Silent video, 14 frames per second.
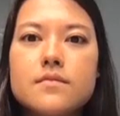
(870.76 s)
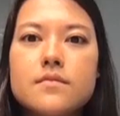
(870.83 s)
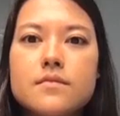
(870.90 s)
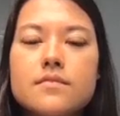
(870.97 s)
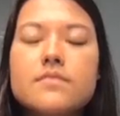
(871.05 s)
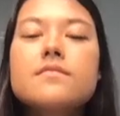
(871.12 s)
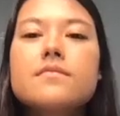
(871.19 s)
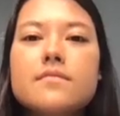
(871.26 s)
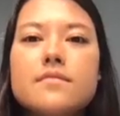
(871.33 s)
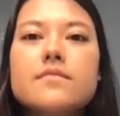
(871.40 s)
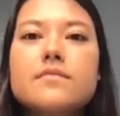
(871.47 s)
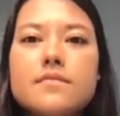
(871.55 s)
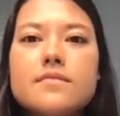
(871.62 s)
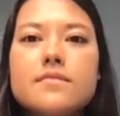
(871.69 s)
if they have
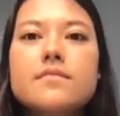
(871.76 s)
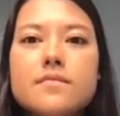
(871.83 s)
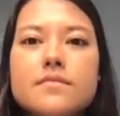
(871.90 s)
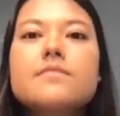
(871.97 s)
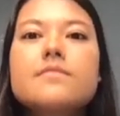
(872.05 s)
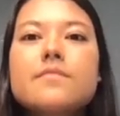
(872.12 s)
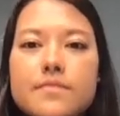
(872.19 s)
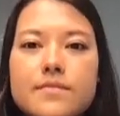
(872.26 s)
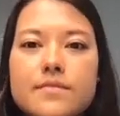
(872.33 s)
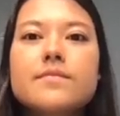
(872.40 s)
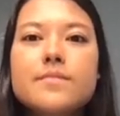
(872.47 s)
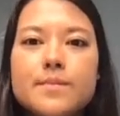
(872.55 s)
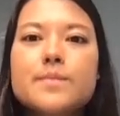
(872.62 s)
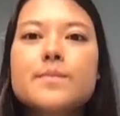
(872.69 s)
free trial
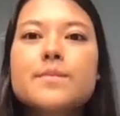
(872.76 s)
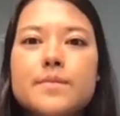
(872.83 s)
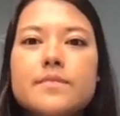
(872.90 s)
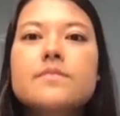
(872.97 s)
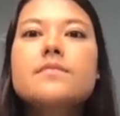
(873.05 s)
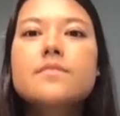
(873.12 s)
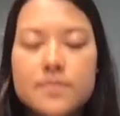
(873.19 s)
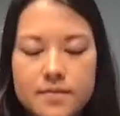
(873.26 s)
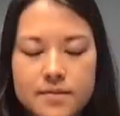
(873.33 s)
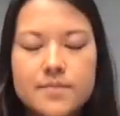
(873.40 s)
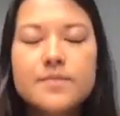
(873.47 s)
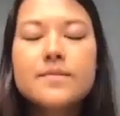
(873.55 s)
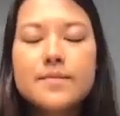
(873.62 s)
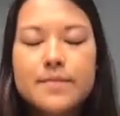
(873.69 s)
insurance.
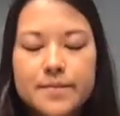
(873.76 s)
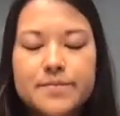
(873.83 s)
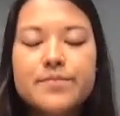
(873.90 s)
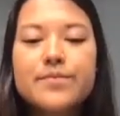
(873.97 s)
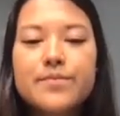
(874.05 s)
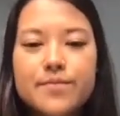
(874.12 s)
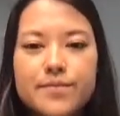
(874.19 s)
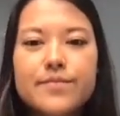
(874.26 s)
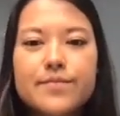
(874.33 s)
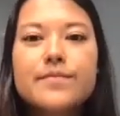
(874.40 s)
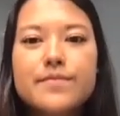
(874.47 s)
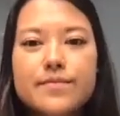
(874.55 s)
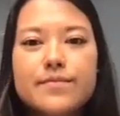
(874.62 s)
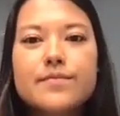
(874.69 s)
It will
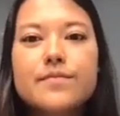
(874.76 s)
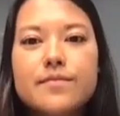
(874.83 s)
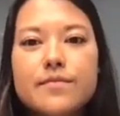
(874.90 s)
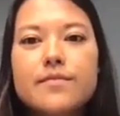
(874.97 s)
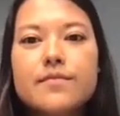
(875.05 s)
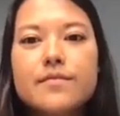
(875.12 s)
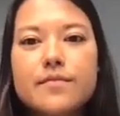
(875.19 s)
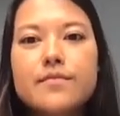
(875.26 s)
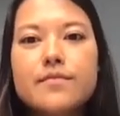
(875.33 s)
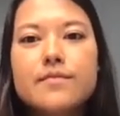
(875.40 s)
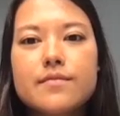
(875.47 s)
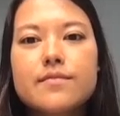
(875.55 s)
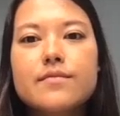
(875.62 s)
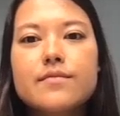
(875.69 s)
come with no strings
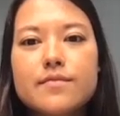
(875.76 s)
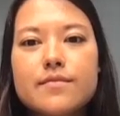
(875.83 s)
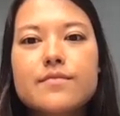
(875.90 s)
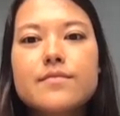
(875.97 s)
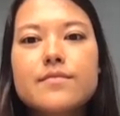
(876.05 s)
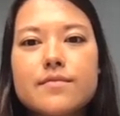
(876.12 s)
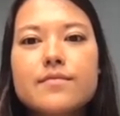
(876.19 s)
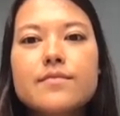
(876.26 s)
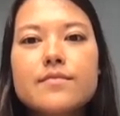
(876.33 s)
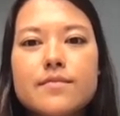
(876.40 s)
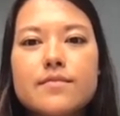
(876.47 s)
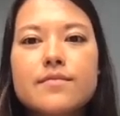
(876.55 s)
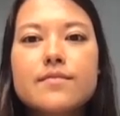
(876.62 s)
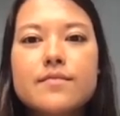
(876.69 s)
attached.
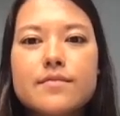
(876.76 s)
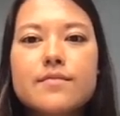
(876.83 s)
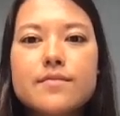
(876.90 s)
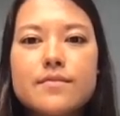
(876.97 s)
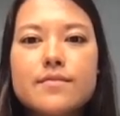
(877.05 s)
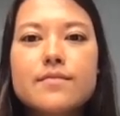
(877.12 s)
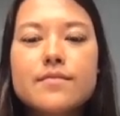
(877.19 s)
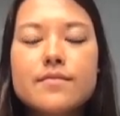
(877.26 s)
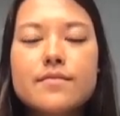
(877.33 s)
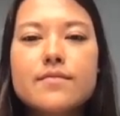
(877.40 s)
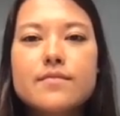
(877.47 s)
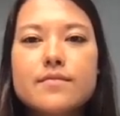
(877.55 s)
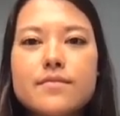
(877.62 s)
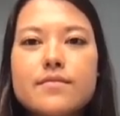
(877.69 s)
You don't have to sign
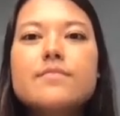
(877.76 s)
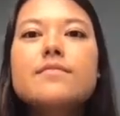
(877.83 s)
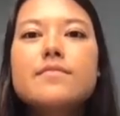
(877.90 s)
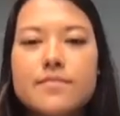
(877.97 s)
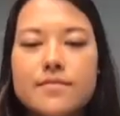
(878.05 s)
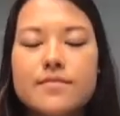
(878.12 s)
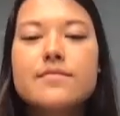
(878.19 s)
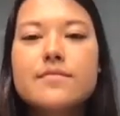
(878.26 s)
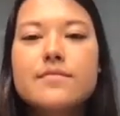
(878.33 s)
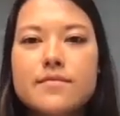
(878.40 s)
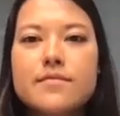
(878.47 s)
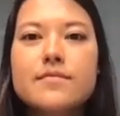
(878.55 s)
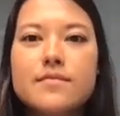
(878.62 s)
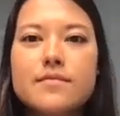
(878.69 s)
up with that company.
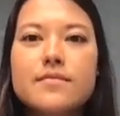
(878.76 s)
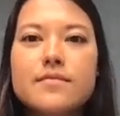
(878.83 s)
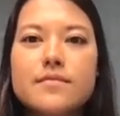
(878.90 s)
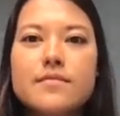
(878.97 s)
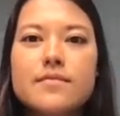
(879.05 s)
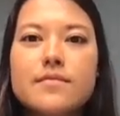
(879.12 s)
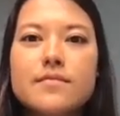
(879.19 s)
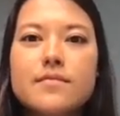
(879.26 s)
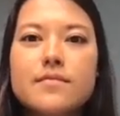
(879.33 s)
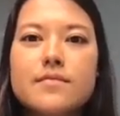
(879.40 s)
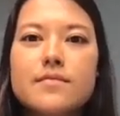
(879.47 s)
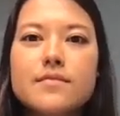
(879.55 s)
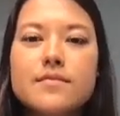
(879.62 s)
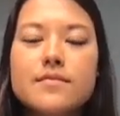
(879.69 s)
They can still
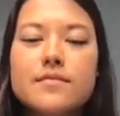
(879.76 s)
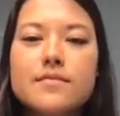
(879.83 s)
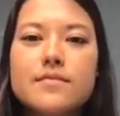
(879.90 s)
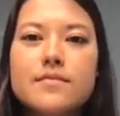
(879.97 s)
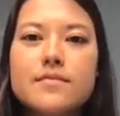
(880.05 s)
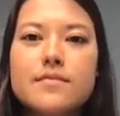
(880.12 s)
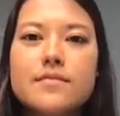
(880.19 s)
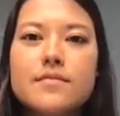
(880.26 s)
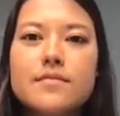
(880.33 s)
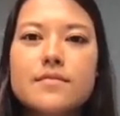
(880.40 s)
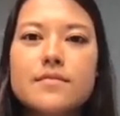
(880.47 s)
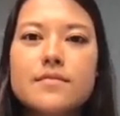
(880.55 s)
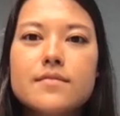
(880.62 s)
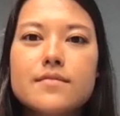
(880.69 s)
contact
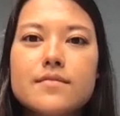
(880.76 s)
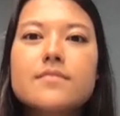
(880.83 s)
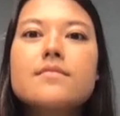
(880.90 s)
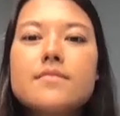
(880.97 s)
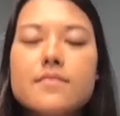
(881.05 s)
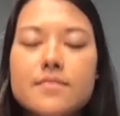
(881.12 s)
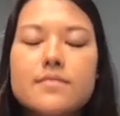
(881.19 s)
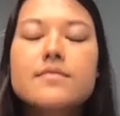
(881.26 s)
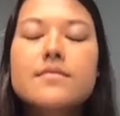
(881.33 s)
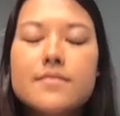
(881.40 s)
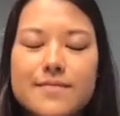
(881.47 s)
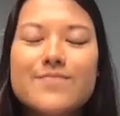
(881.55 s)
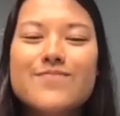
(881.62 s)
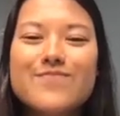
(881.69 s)
Fursure and make sure
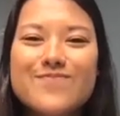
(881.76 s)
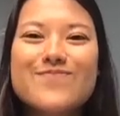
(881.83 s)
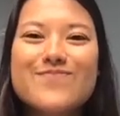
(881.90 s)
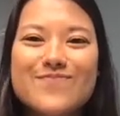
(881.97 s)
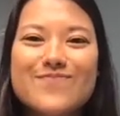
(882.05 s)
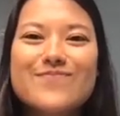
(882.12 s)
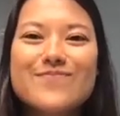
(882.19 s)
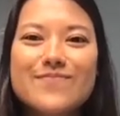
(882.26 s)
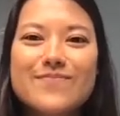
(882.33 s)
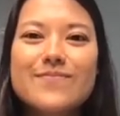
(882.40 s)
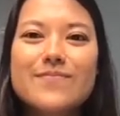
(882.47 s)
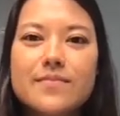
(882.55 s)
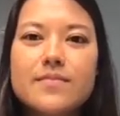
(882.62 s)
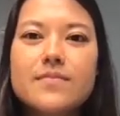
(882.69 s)
it's the right
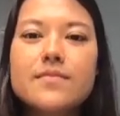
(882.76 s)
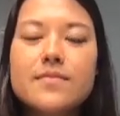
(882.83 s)
company